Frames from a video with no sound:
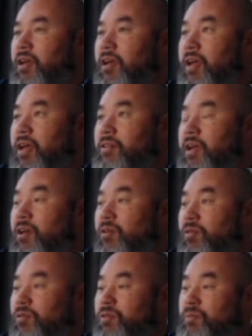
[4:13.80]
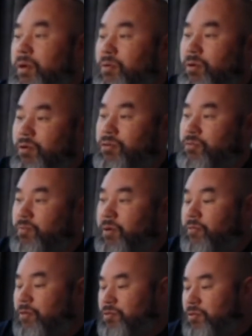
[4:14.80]
I got older, my
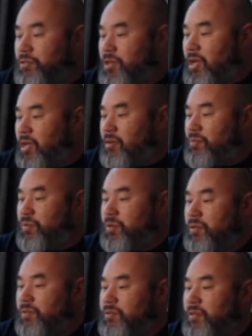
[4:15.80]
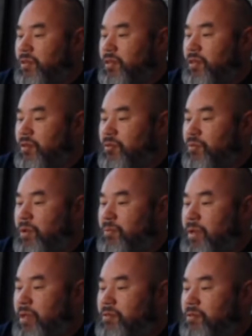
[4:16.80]
first real job was
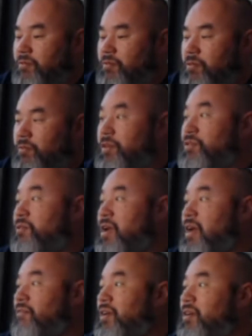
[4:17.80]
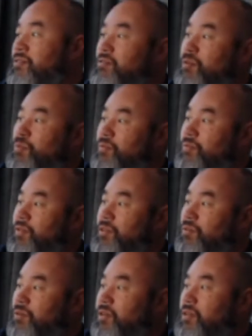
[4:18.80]
webmaster for the Victoria Advocate. So I moved to
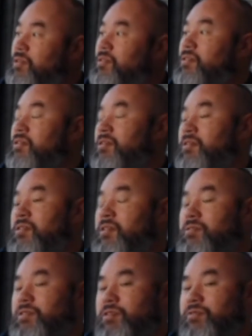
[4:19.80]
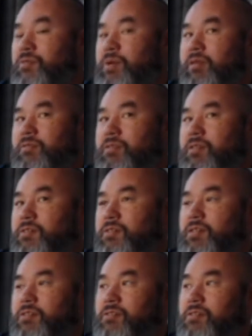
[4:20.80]
Victoria. I was there for about 6
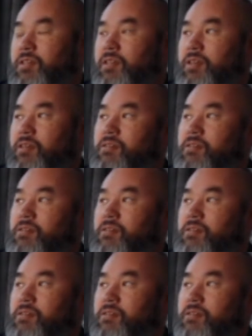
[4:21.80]
years, I think,